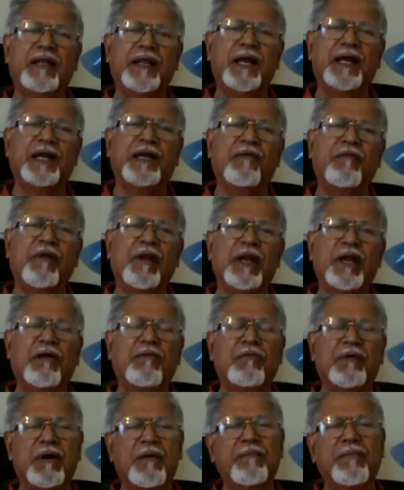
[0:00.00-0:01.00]
that he will
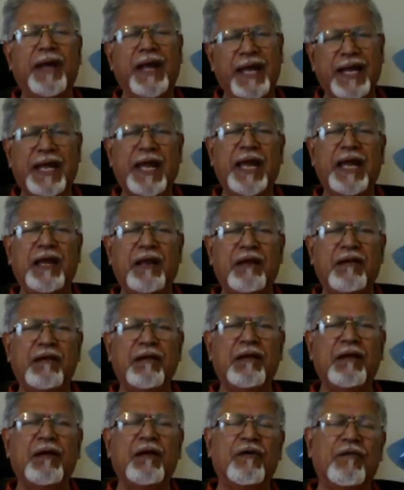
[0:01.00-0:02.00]
now come again
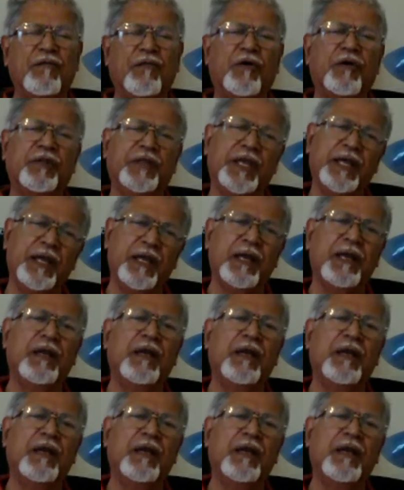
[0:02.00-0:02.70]
for the